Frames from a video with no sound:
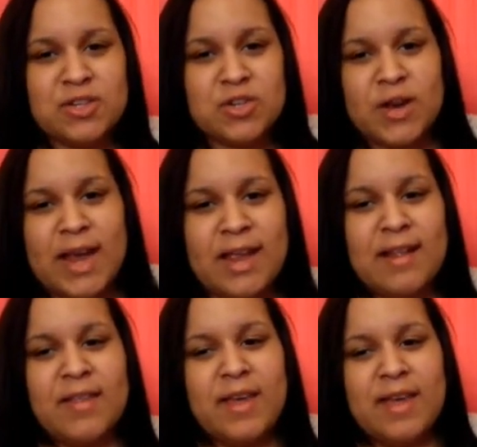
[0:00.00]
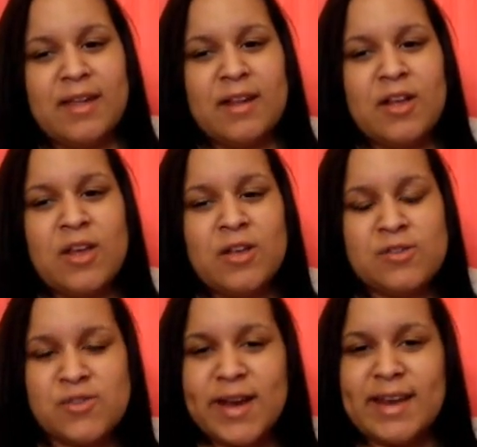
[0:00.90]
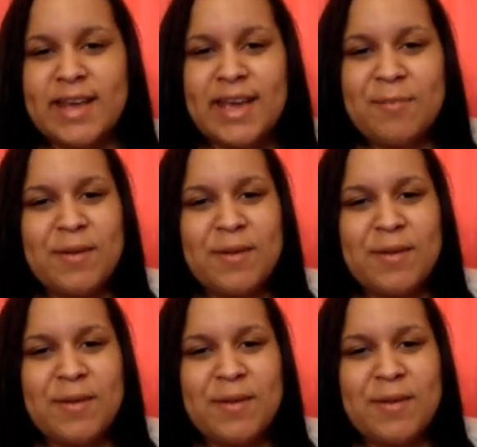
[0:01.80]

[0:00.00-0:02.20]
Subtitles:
straight, and then straightening it,